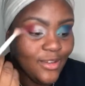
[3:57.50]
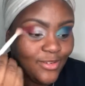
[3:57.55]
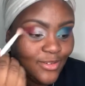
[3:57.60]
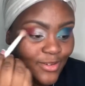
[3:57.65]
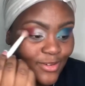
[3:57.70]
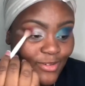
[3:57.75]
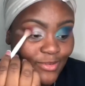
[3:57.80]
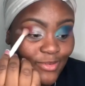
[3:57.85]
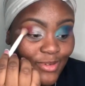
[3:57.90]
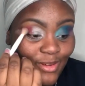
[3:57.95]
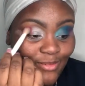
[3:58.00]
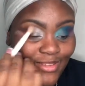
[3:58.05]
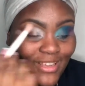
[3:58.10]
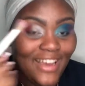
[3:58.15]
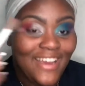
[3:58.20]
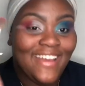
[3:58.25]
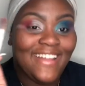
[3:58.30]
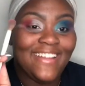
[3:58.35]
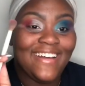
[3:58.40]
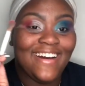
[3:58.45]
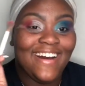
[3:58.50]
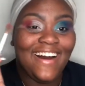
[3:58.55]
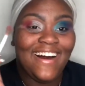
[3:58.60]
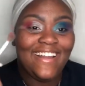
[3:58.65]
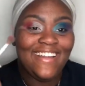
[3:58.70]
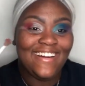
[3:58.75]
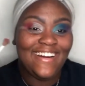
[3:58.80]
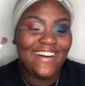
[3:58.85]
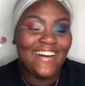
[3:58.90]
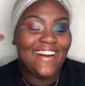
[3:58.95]
YouTube. So I'm taking the
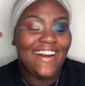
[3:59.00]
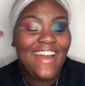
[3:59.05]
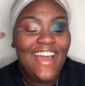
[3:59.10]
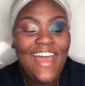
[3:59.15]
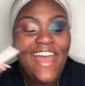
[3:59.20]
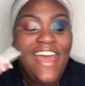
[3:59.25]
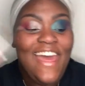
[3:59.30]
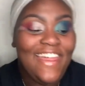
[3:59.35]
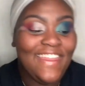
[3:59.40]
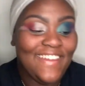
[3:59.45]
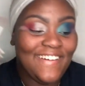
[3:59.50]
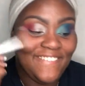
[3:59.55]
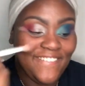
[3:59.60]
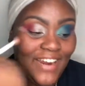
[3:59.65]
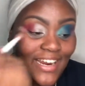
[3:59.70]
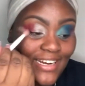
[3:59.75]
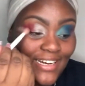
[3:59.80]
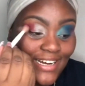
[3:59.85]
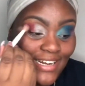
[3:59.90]
color, the red